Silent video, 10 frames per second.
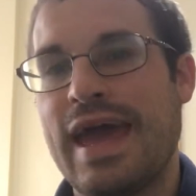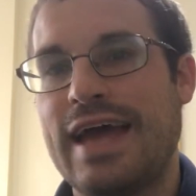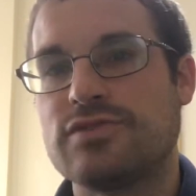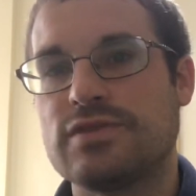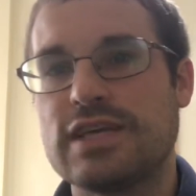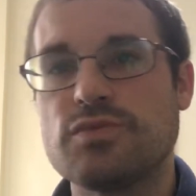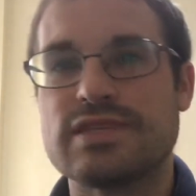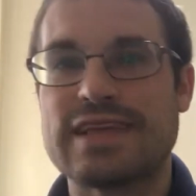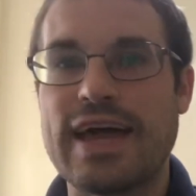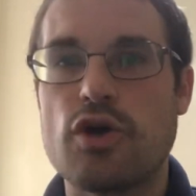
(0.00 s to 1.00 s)
And so it says with
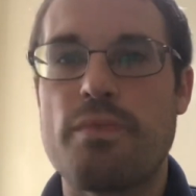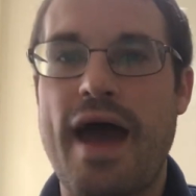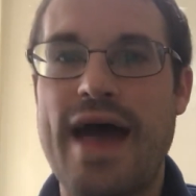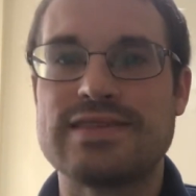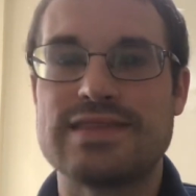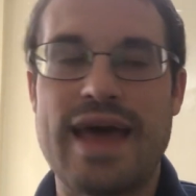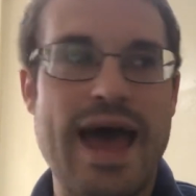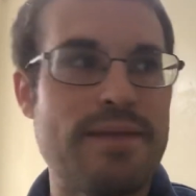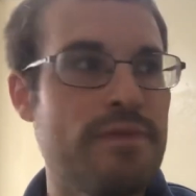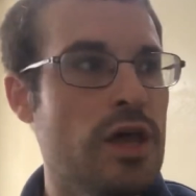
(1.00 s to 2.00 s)
the psychopaths
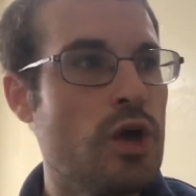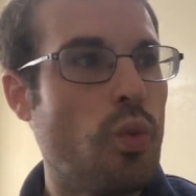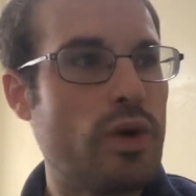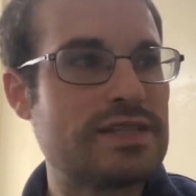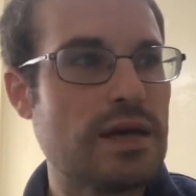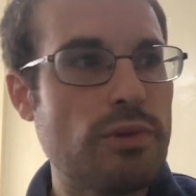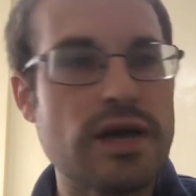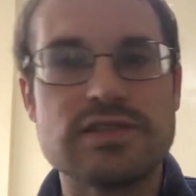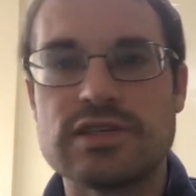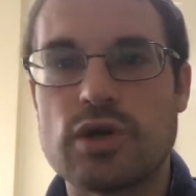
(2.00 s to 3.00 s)
that when someone
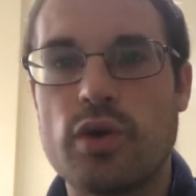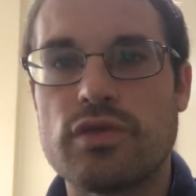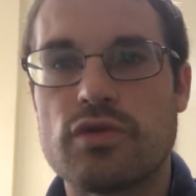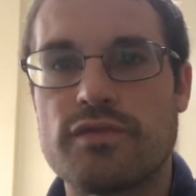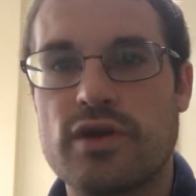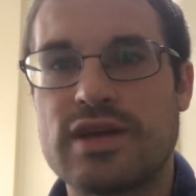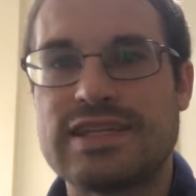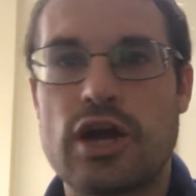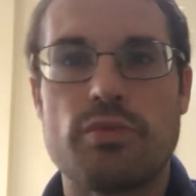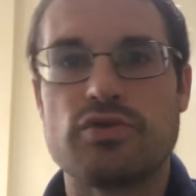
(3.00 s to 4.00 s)
else is going through a very
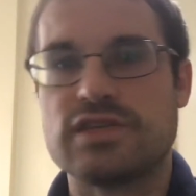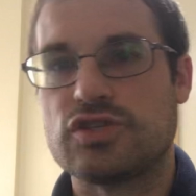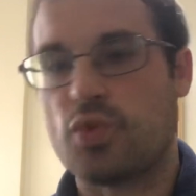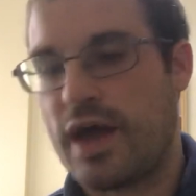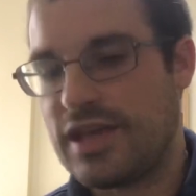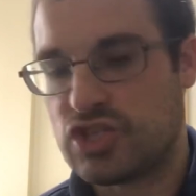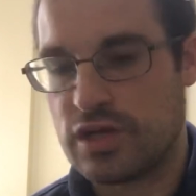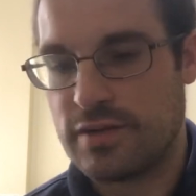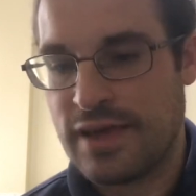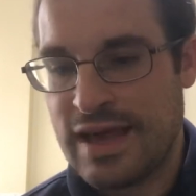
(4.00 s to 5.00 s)
terrible
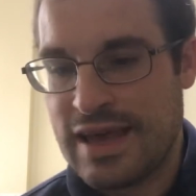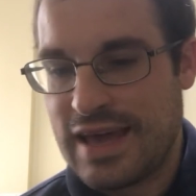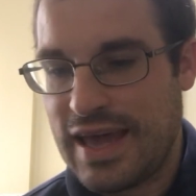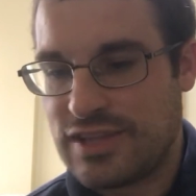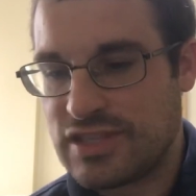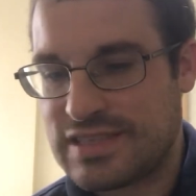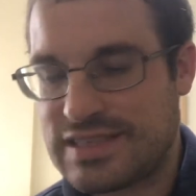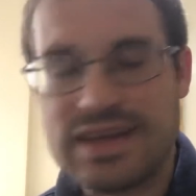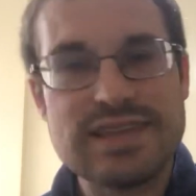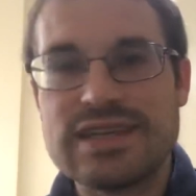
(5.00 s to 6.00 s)
situation, it
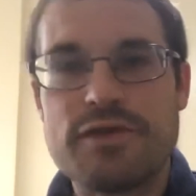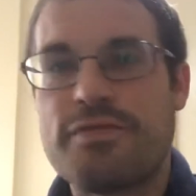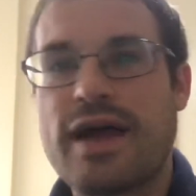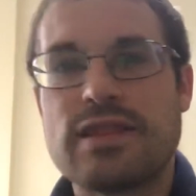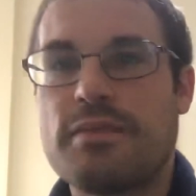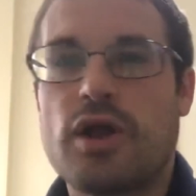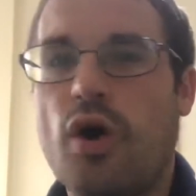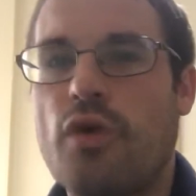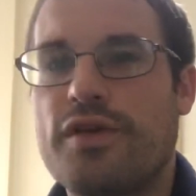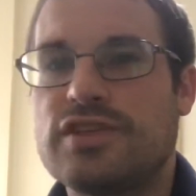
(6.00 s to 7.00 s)
just doesn't affect them at
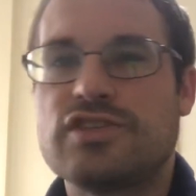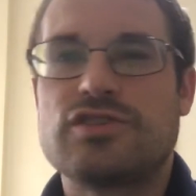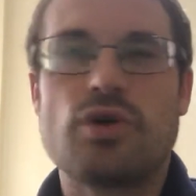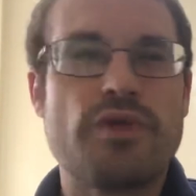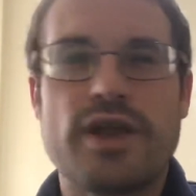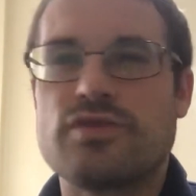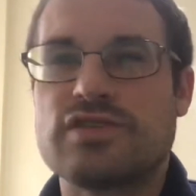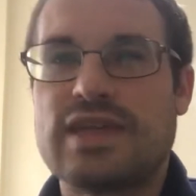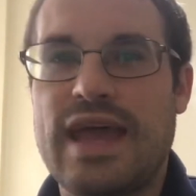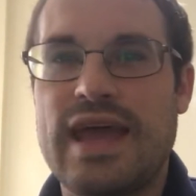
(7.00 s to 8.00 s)
all. They just don't
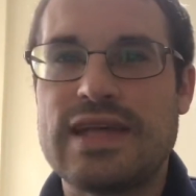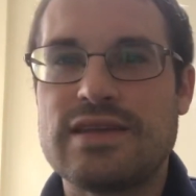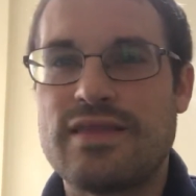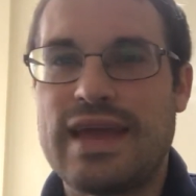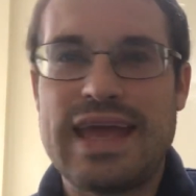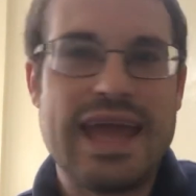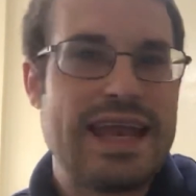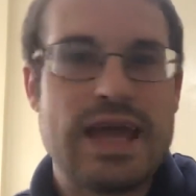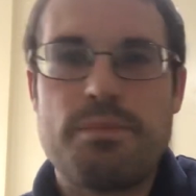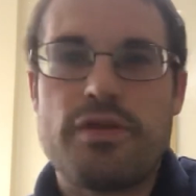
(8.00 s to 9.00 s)
understand. They
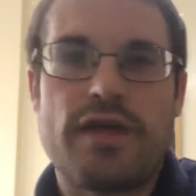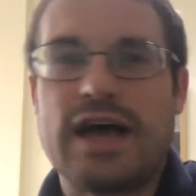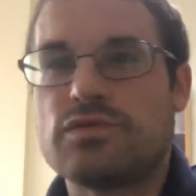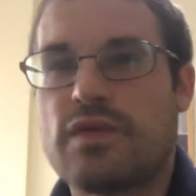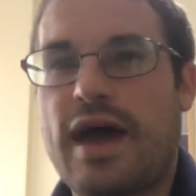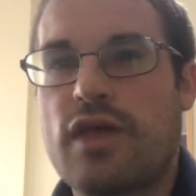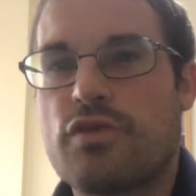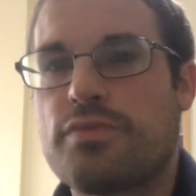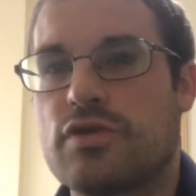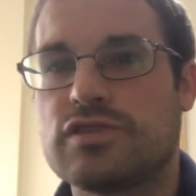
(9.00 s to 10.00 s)
can't empathize with that other
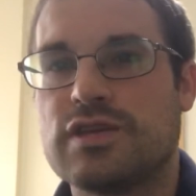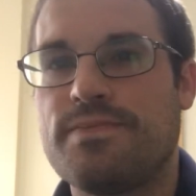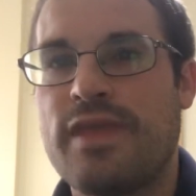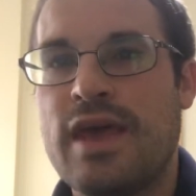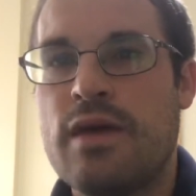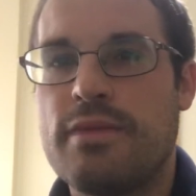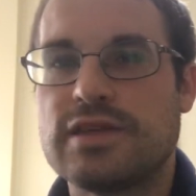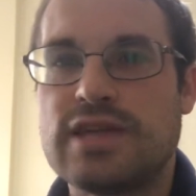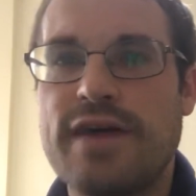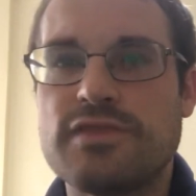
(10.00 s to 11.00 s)
person
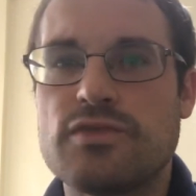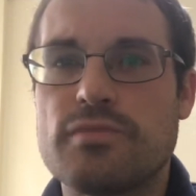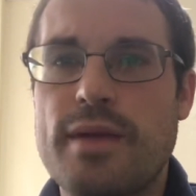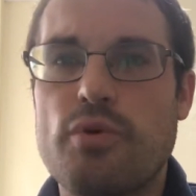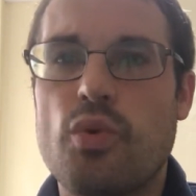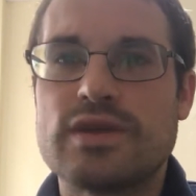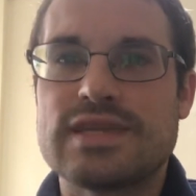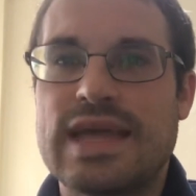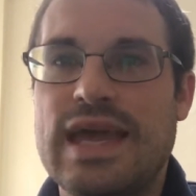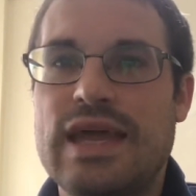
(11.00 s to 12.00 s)
because you have to remember once
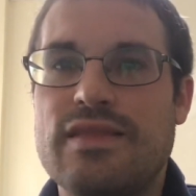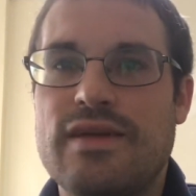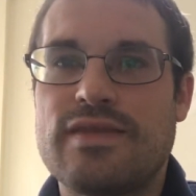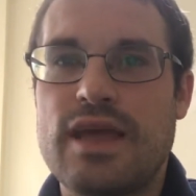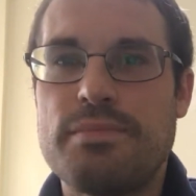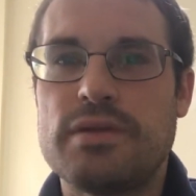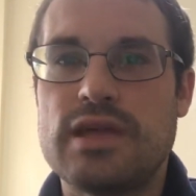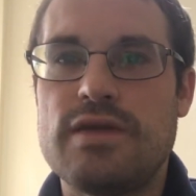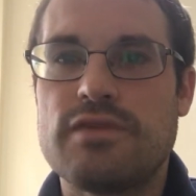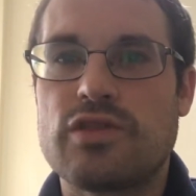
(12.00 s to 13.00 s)
again that they
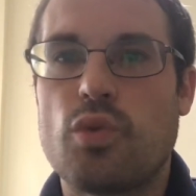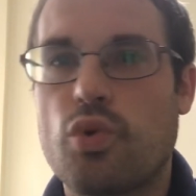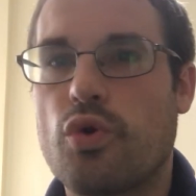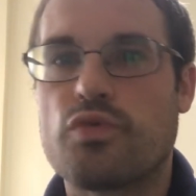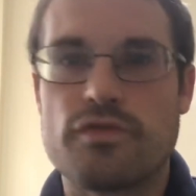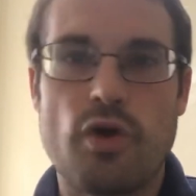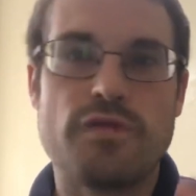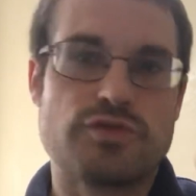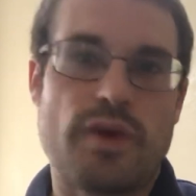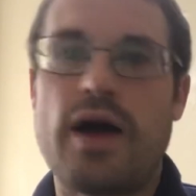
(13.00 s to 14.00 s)
believe that the world
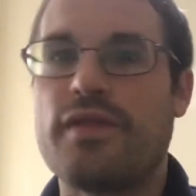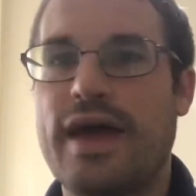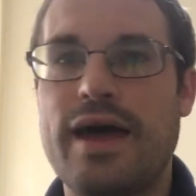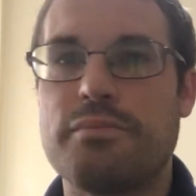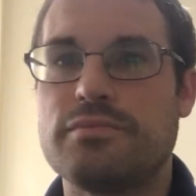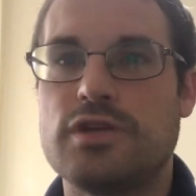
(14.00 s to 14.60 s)
revolves around them.